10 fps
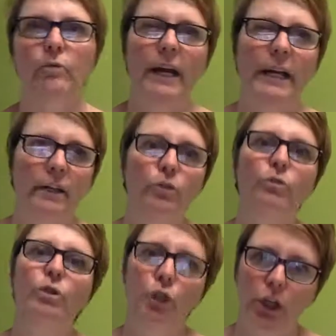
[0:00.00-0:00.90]

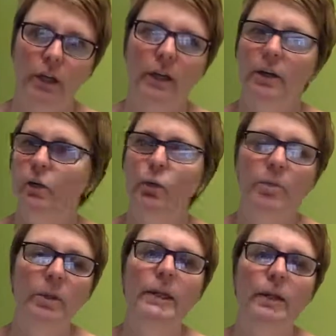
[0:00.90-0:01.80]
regular look.
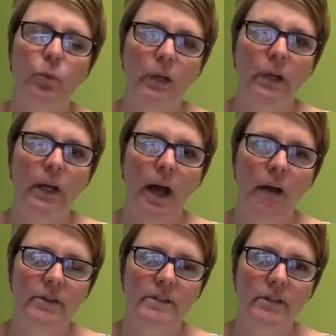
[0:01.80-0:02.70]
Normally, we
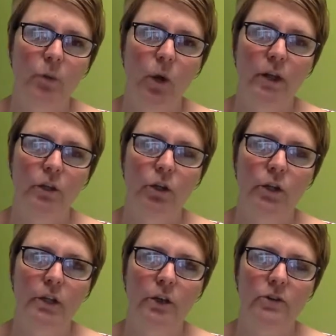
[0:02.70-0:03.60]
obviously want to
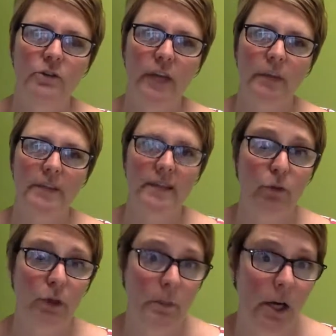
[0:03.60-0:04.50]
look at our statements
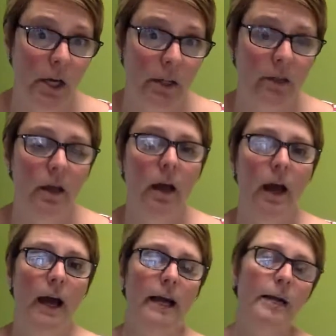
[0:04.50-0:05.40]
every month,
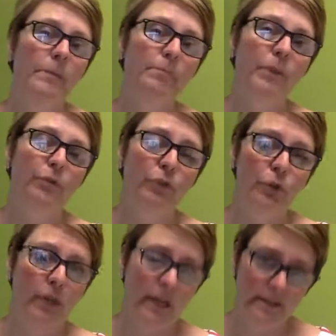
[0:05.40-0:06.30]
a
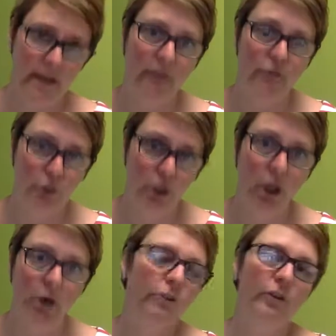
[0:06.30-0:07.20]
few days after
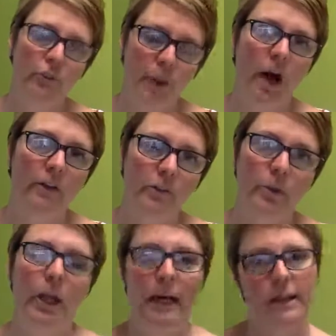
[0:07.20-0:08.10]
close, if
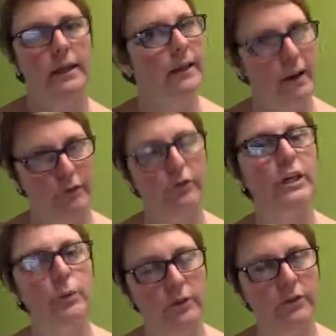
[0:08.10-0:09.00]
possible. I think that
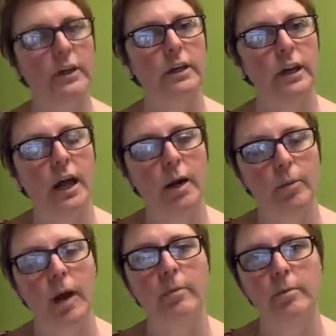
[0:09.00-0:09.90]
frequency
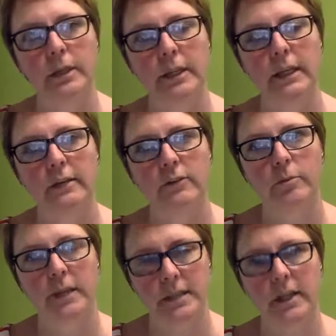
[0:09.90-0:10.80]
probably needs to
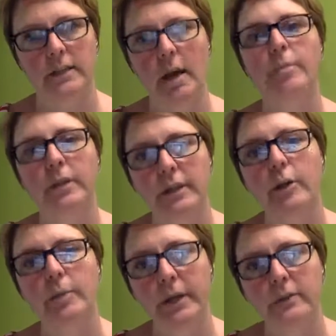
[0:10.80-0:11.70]
be ticked up a little bit